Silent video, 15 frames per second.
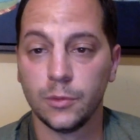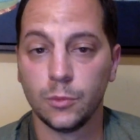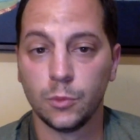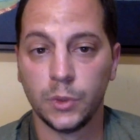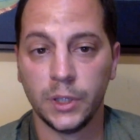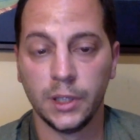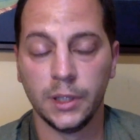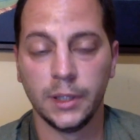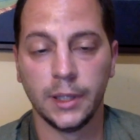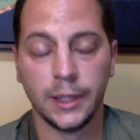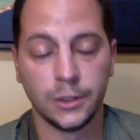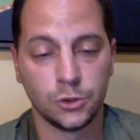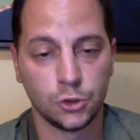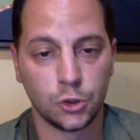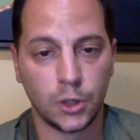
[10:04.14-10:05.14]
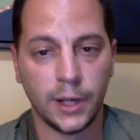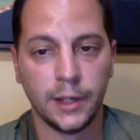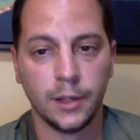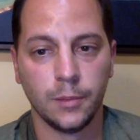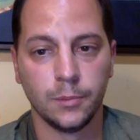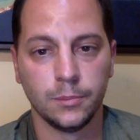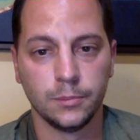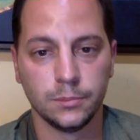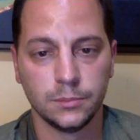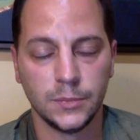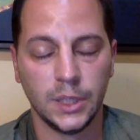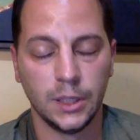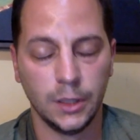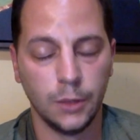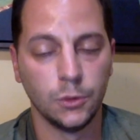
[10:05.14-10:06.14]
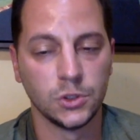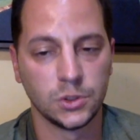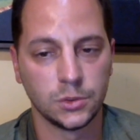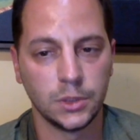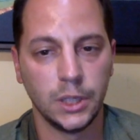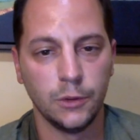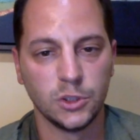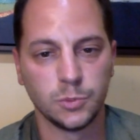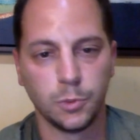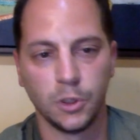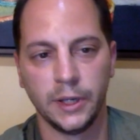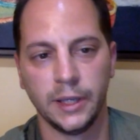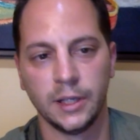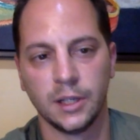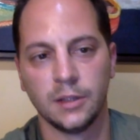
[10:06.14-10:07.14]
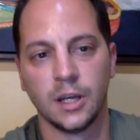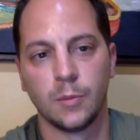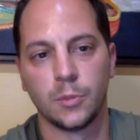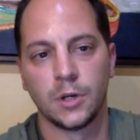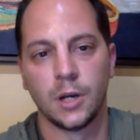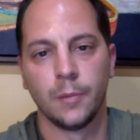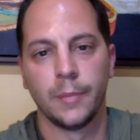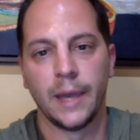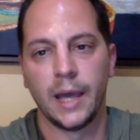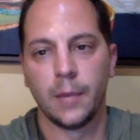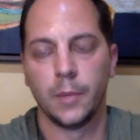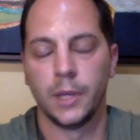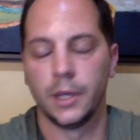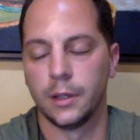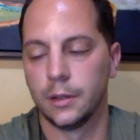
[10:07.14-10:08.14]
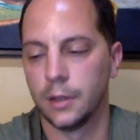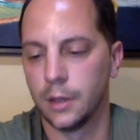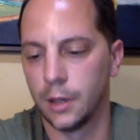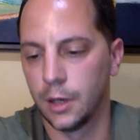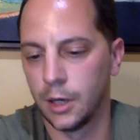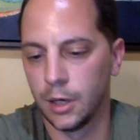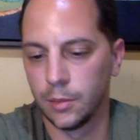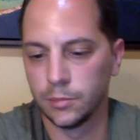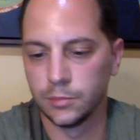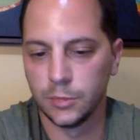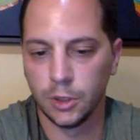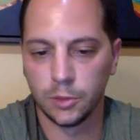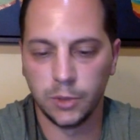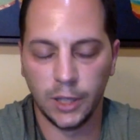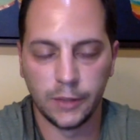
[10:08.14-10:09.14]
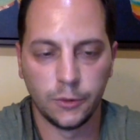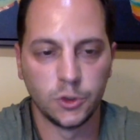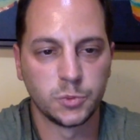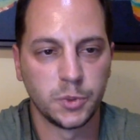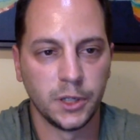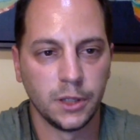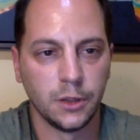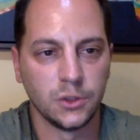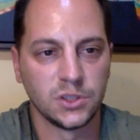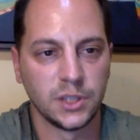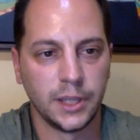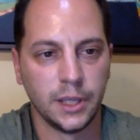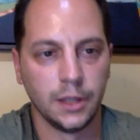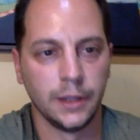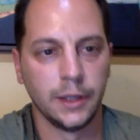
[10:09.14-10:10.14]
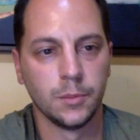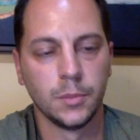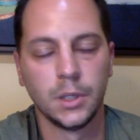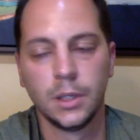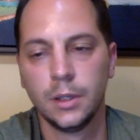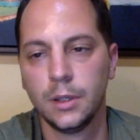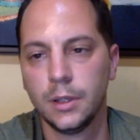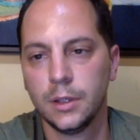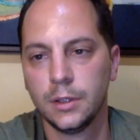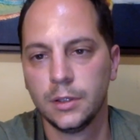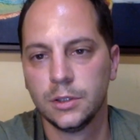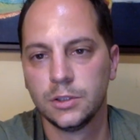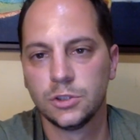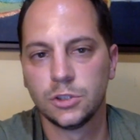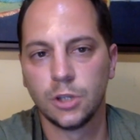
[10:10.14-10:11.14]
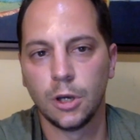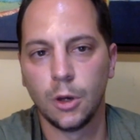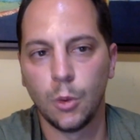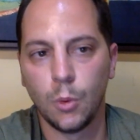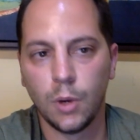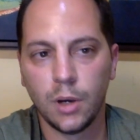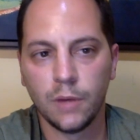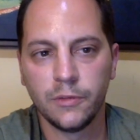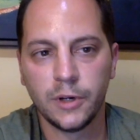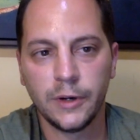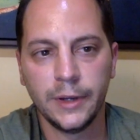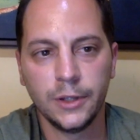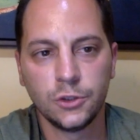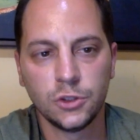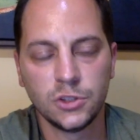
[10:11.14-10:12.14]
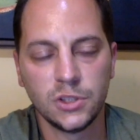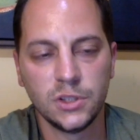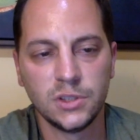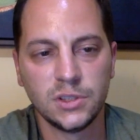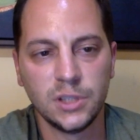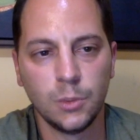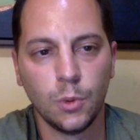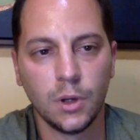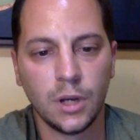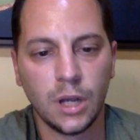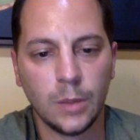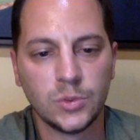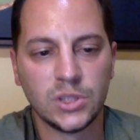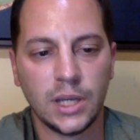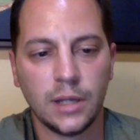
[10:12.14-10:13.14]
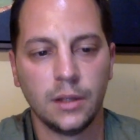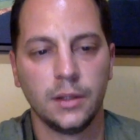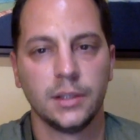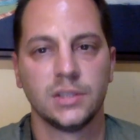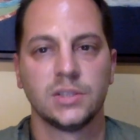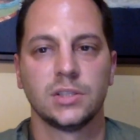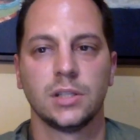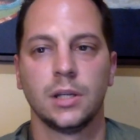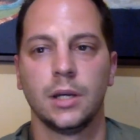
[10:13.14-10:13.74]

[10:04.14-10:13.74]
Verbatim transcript: really like trying to, he was putting in a number on Batman. Looked like he was pretty close to killing him. So very interested to see what comes out of this